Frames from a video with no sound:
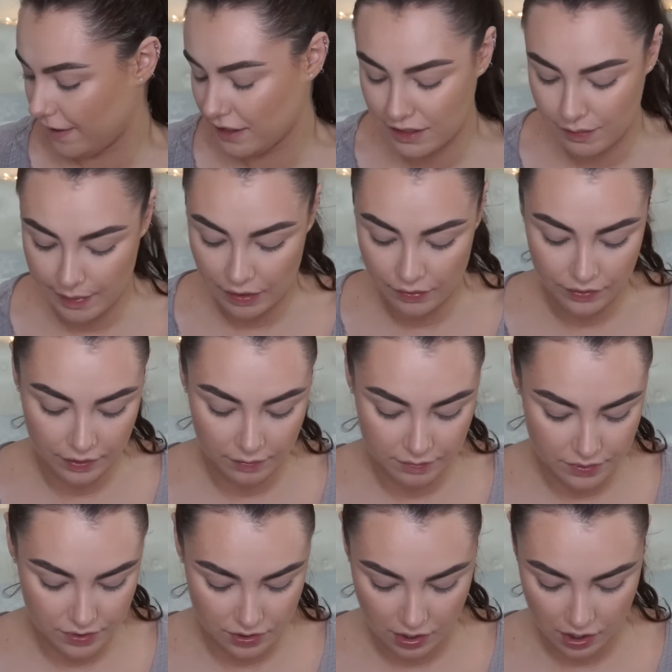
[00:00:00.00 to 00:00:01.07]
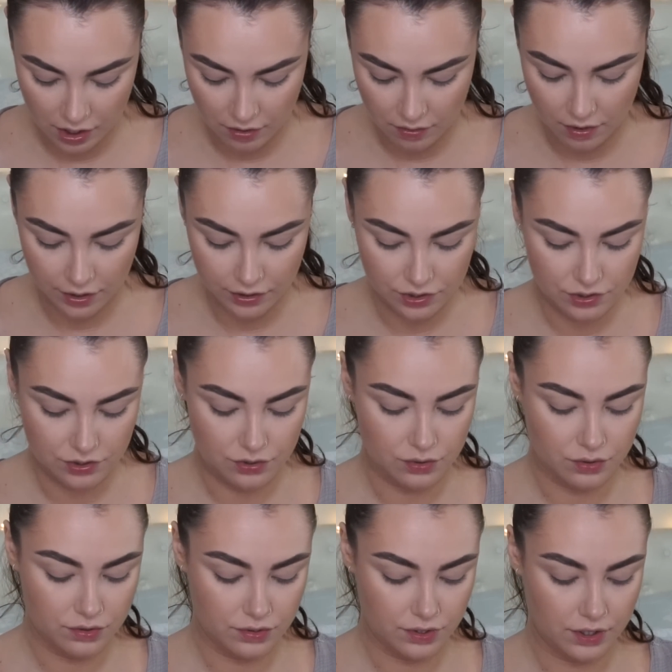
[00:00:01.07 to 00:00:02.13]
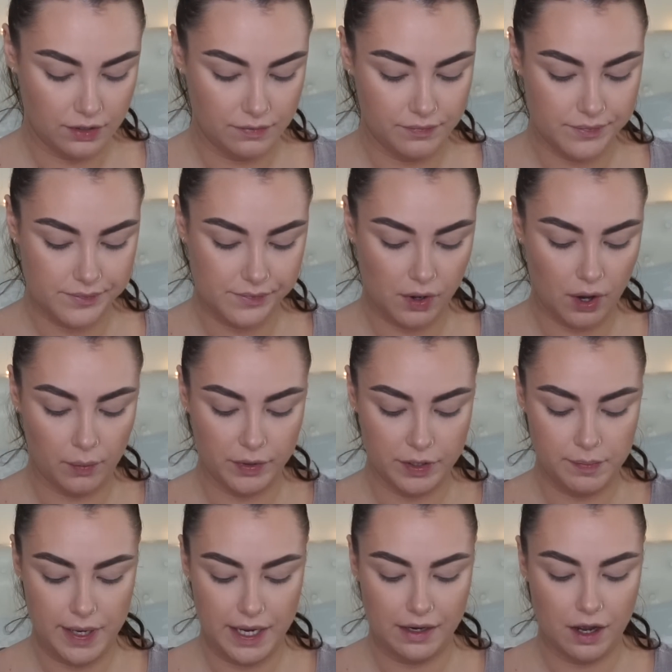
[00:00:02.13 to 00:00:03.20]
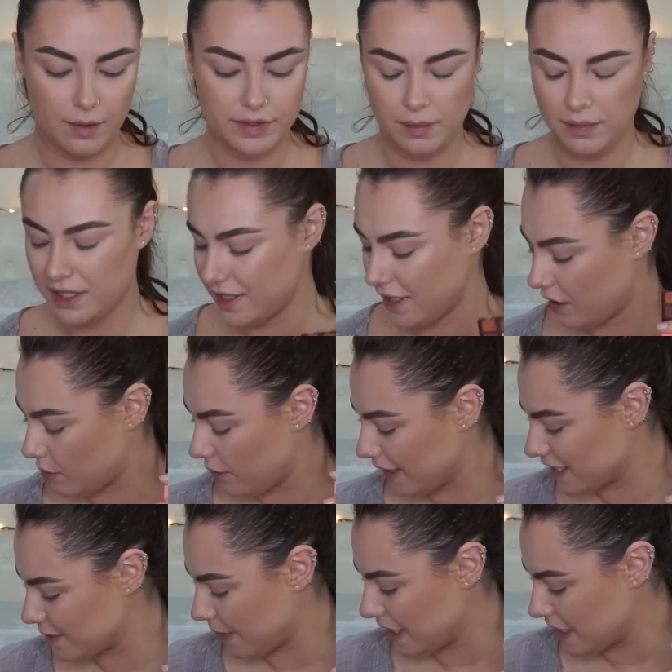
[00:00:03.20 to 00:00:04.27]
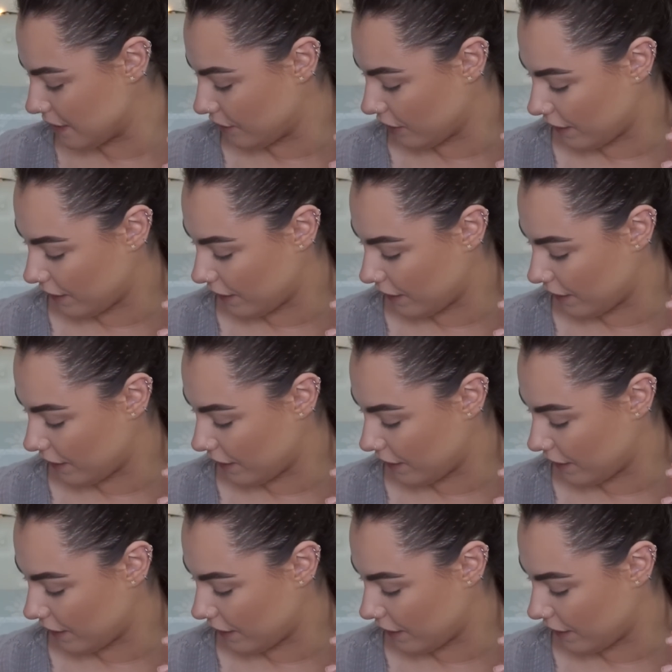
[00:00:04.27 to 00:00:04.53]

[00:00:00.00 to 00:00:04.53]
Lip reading: things about them, so I just thought that I would pick up something because they're quite expensive.